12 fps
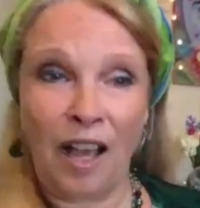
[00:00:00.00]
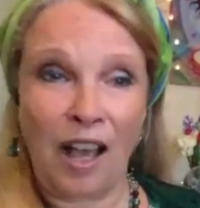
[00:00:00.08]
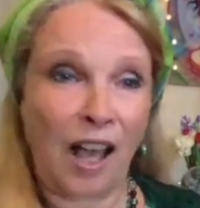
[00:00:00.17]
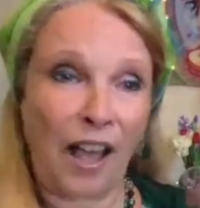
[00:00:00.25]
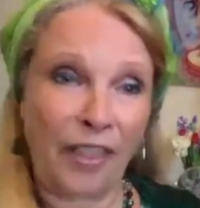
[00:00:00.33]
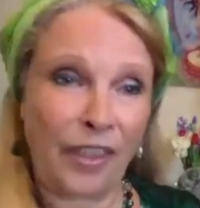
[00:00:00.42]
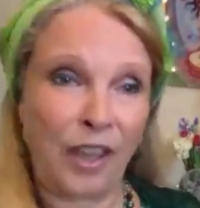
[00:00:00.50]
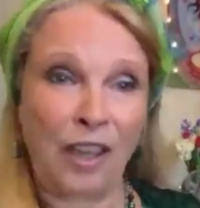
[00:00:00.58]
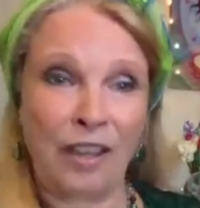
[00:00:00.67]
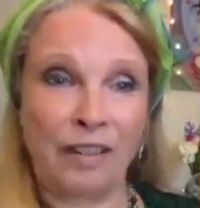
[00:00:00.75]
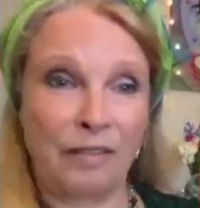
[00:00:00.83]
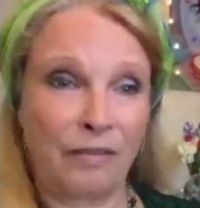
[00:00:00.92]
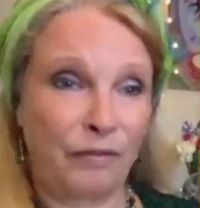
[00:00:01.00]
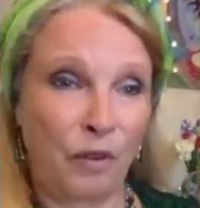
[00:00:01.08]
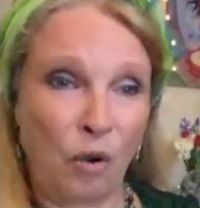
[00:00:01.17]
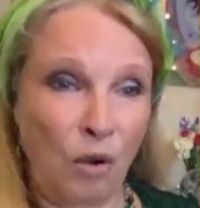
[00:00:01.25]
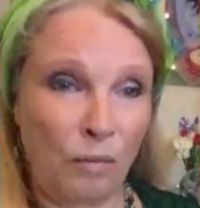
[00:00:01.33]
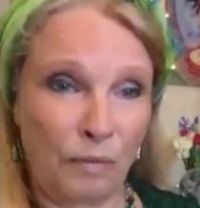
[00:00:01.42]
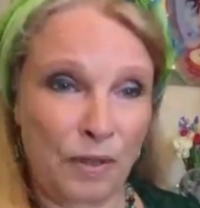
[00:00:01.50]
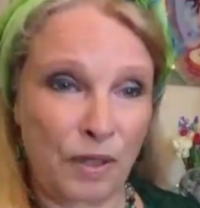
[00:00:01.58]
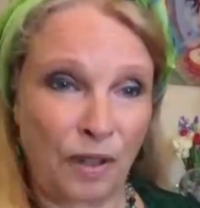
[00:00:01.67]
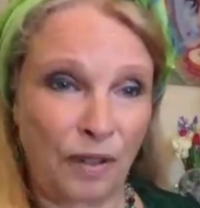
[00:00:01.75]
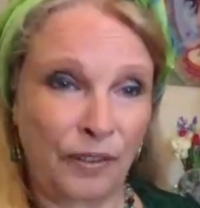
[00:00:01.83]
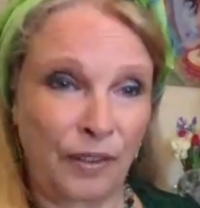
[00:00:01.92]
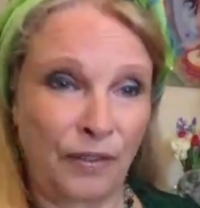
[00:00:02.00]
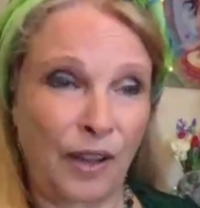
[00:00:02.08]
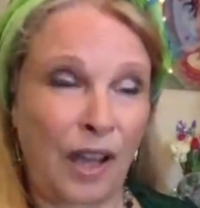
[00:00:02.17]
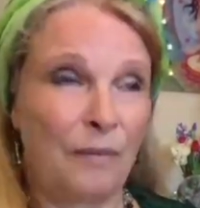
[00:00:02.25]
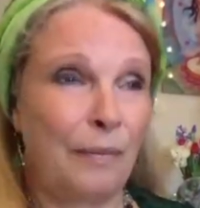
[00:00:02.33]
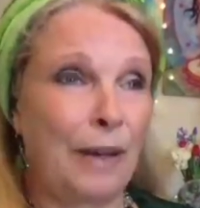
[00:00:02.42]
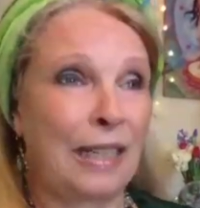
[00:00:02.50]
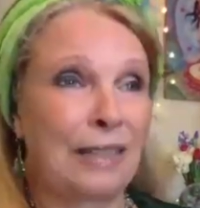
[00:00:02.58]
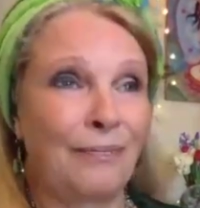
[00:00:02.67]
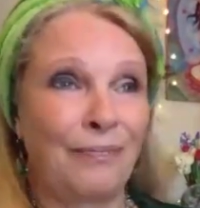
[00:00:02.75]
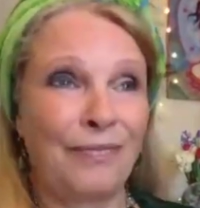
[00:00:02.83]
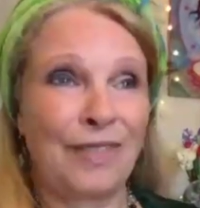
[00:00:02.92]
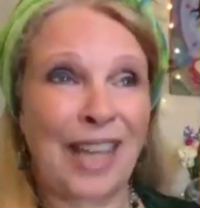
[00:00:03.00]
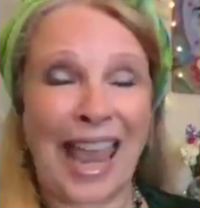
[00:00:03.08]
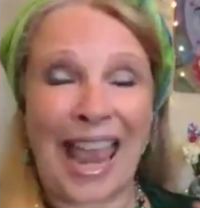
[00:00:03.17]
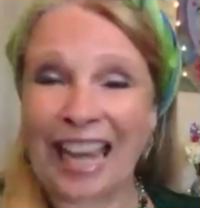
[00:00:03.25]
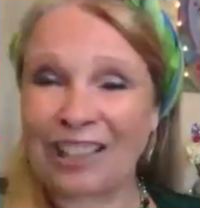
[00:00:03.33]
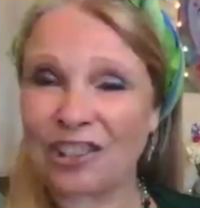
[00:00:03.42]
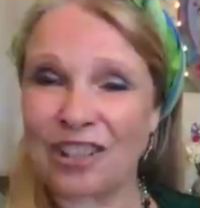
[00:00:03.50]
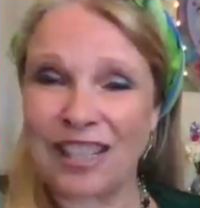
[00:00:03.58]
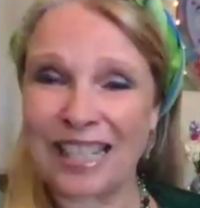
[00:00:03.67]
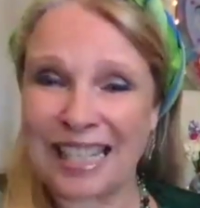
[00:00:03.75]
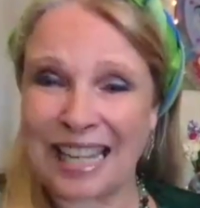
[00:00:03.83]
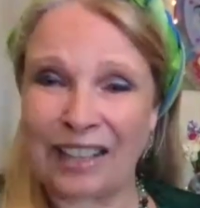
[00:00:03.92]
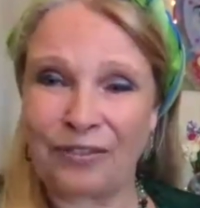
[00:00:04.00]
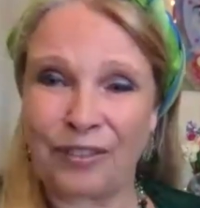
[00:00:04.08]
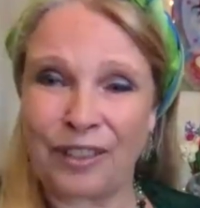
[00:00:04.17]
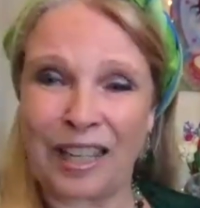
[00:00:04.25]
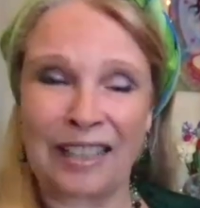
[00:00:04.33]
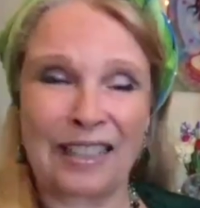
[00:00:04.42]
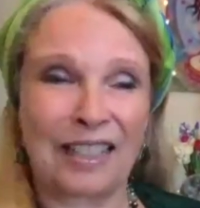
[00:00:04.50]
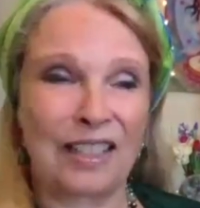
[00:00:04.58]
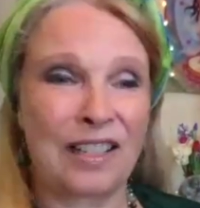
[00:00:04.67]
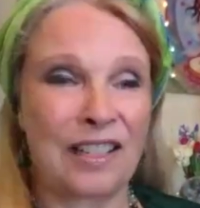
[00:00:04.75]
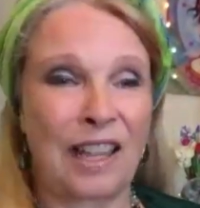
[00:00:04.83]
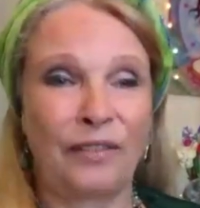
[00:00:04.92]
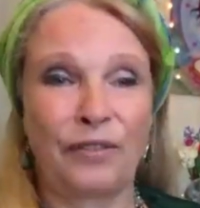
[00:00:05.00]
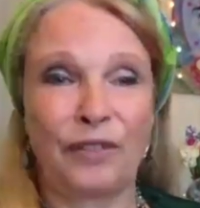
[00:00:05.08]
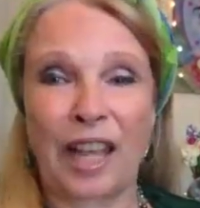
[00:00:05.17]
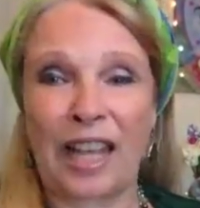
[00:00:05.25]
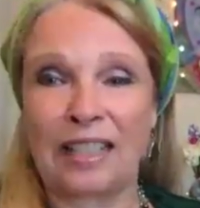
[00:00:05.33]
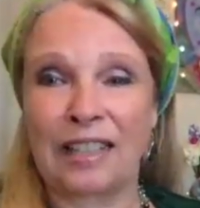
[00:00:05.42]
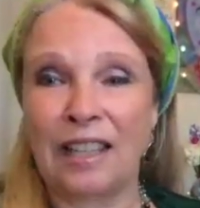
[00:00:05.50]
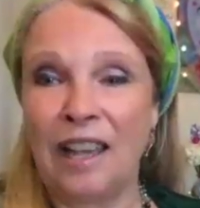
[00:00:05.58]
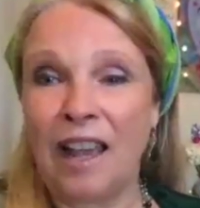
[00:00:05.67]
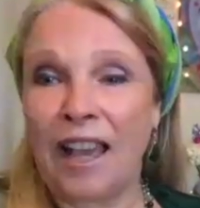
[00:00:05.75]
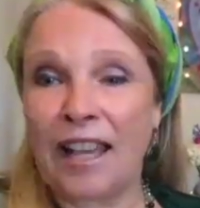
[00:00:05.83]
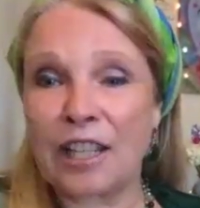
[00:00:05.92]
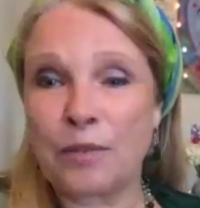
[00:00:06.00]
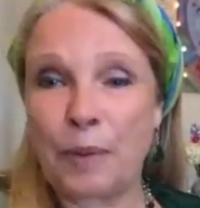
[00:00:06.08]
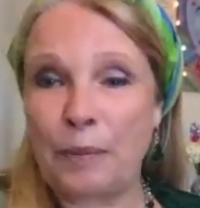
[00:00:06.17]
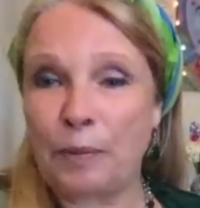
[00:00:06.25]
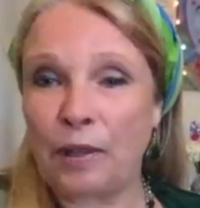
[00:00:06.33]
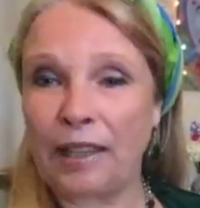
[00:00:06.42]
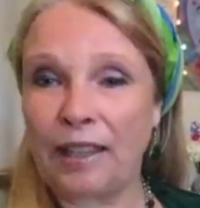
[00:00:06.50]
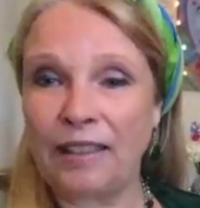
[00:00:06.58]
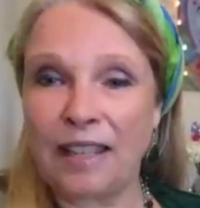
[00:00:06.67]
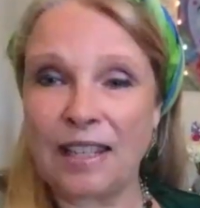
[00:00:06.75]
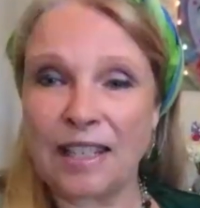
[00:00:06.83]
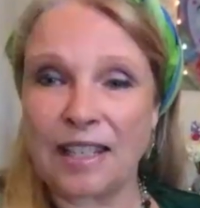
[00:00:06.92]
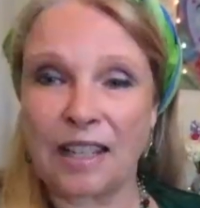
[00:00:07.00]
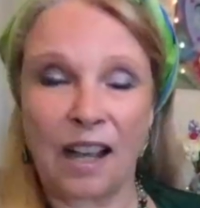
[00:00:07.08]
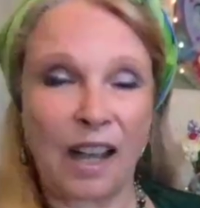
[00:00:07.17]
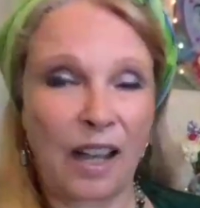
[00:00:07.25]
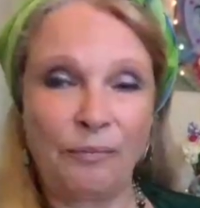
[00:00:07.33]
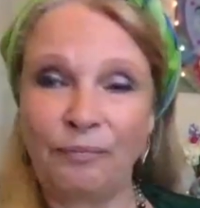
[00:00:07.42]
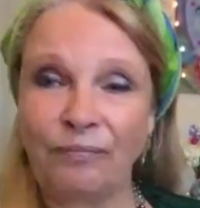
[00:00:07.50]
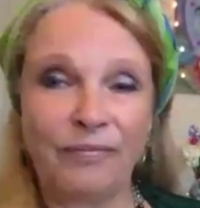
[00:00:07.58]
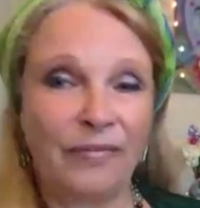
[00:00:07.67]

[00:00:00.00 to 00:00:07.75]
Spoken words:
other forms of the divine, but to actually stand for that, and to stand for that as people in this time.